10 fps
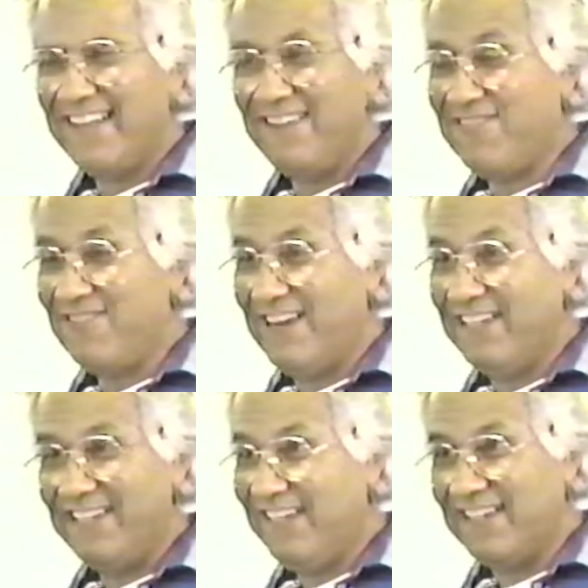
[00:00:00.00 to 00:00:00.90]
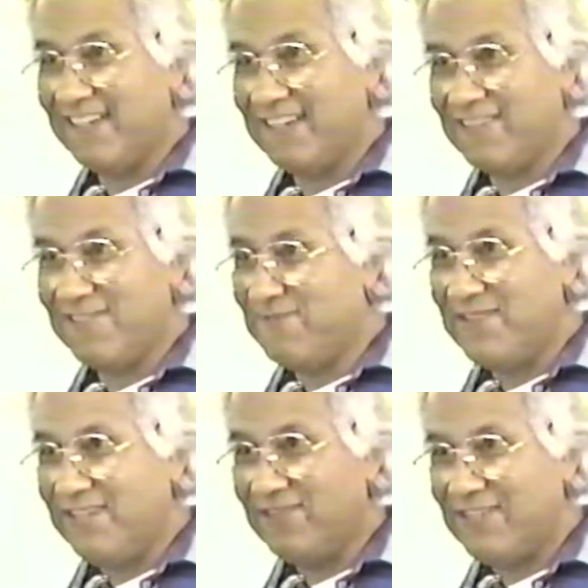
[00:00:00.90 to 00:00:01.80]
they have no idea because
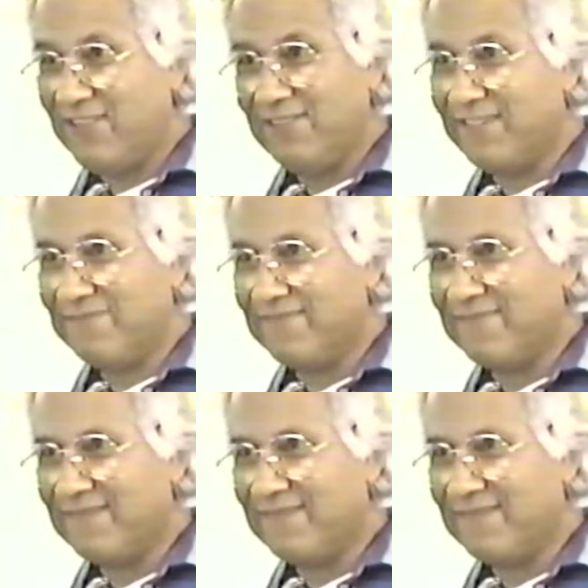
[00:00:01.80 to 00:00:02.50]
nobody ever told them.